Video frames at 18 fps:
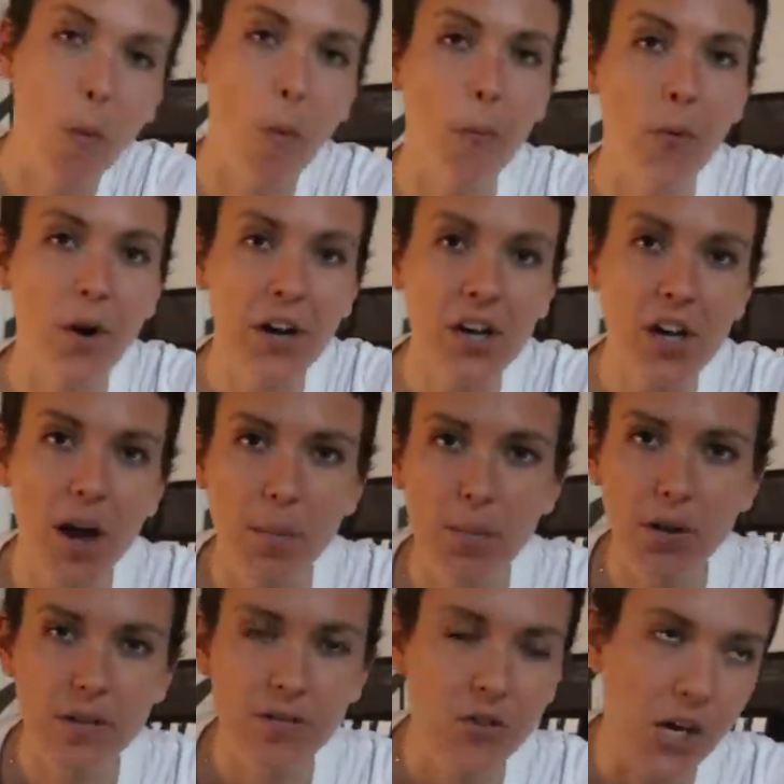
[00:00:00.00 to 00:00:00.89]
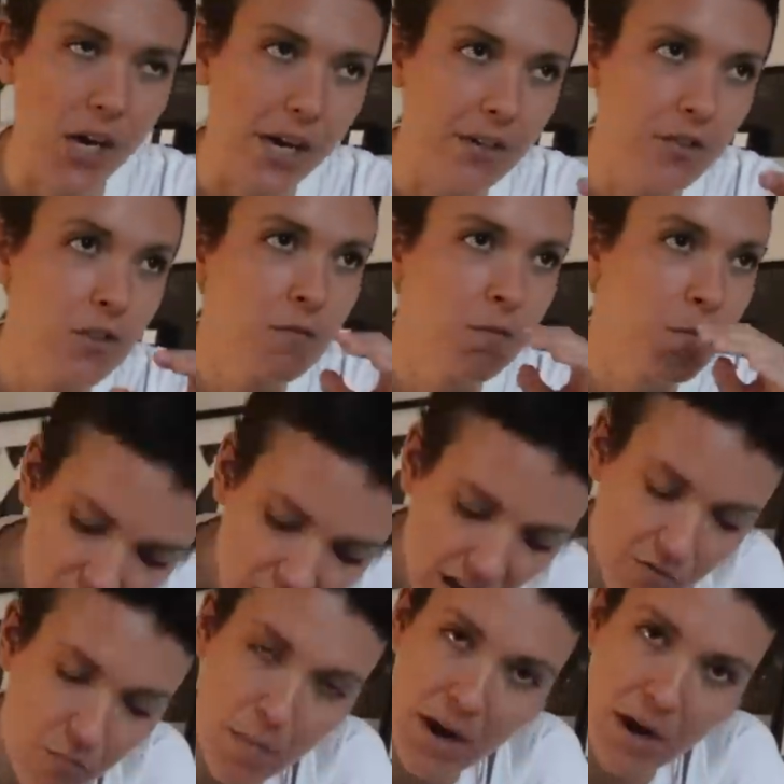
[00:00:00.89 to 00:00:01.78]
What a couple of days.
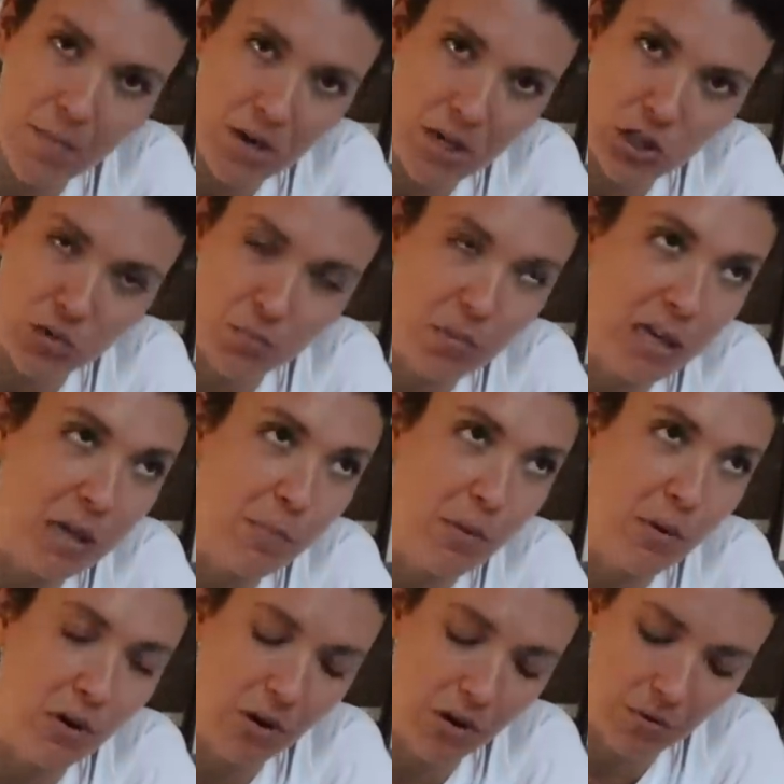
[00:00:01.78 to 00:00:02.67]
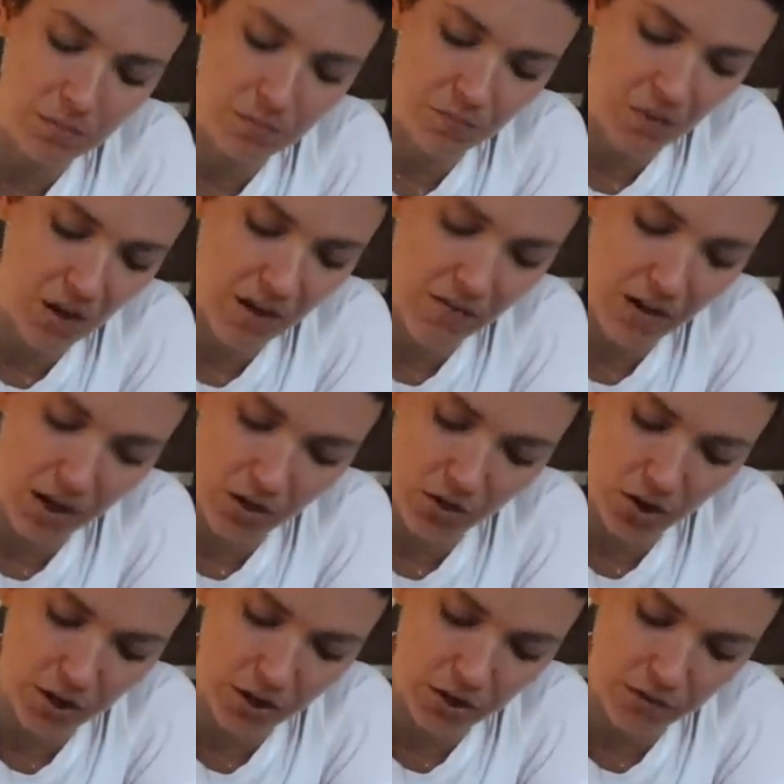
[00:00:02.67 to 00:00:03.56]
I've met amazing people, I've had a
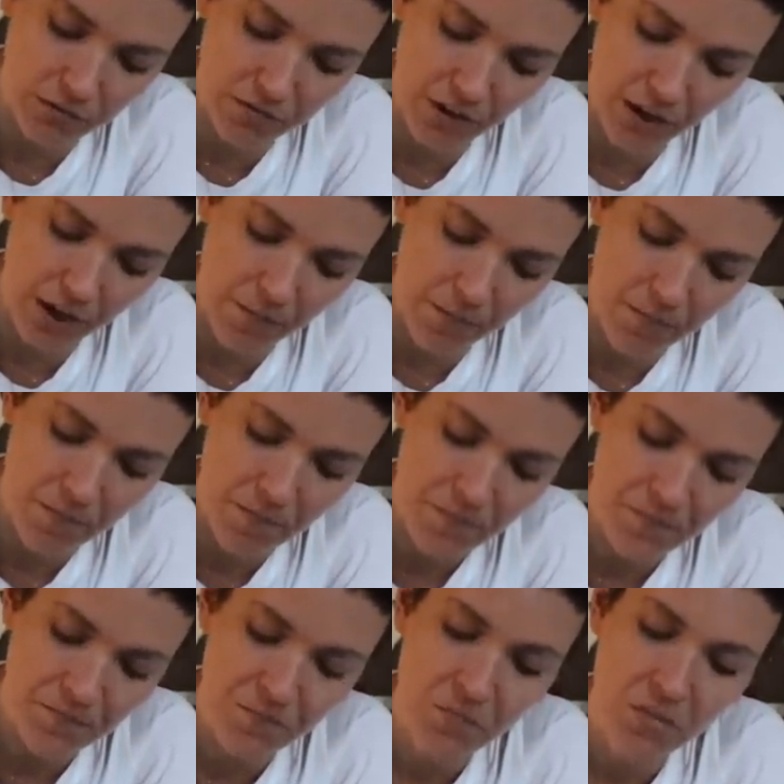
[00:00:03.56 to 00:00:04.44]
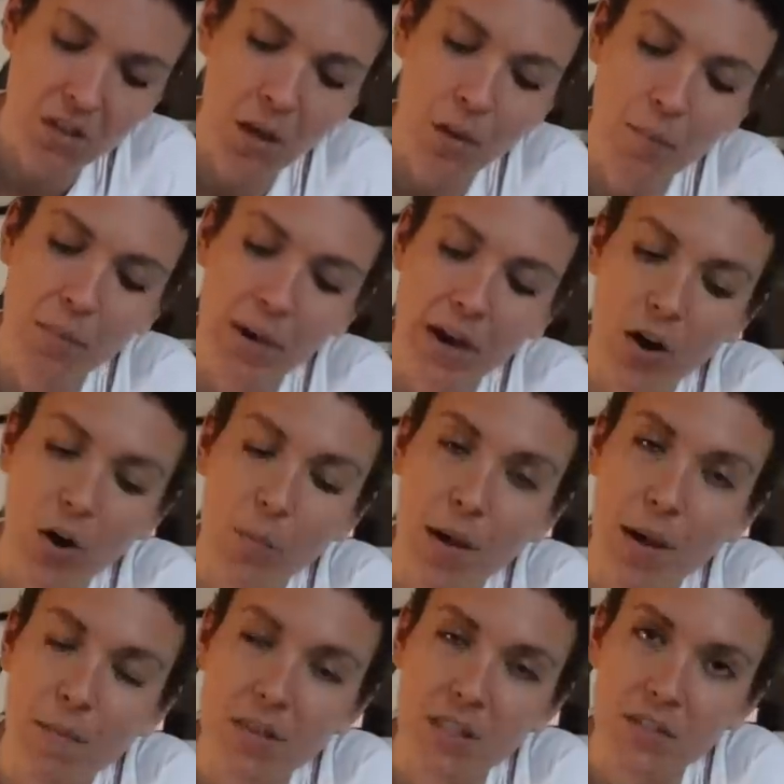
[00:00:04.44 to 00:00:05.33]
lot of good fun, but I hope
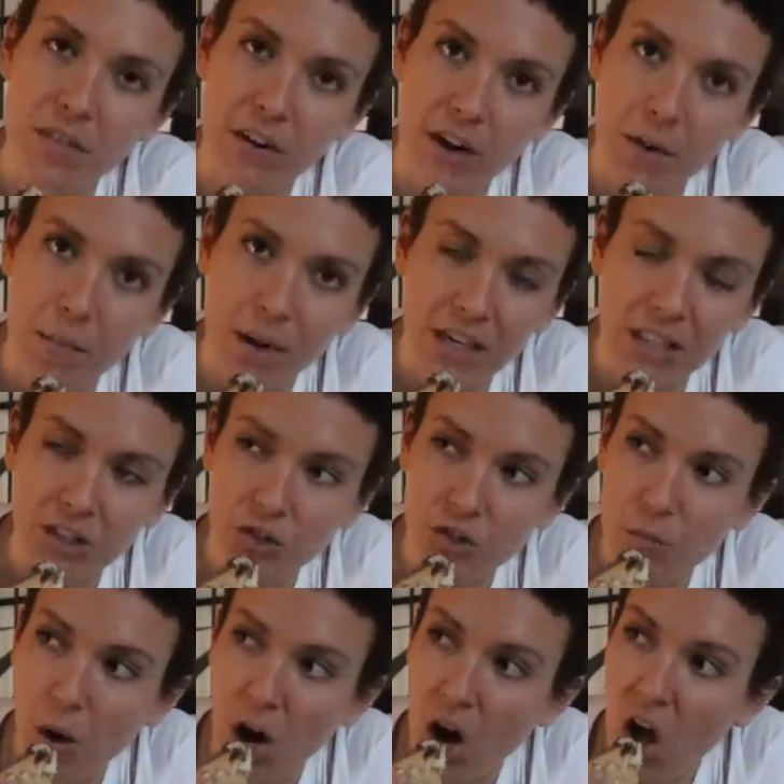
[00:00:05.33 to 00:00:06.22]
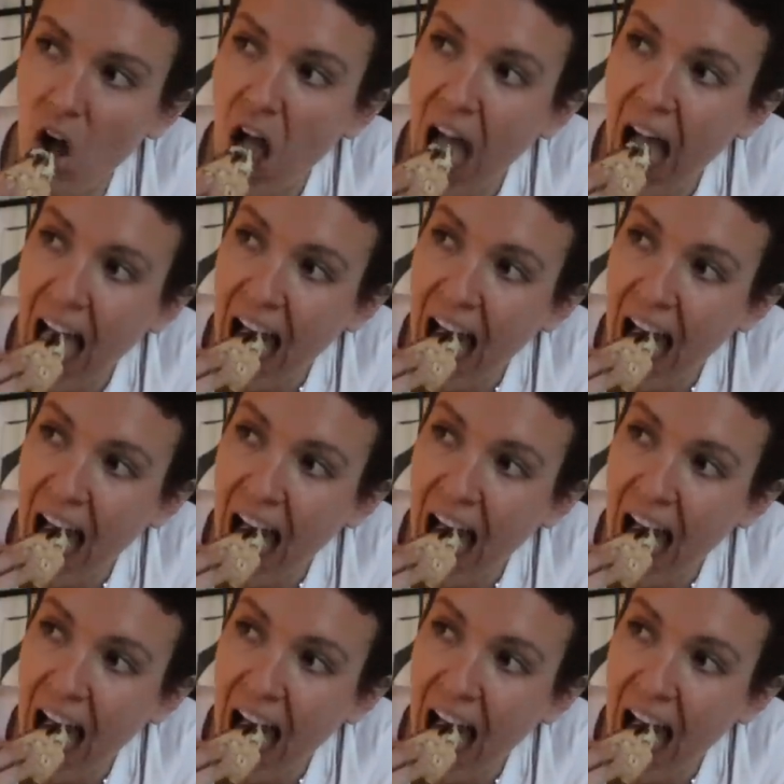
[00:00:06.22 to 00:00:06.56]
Eamon's Ferry makes it tomorrow.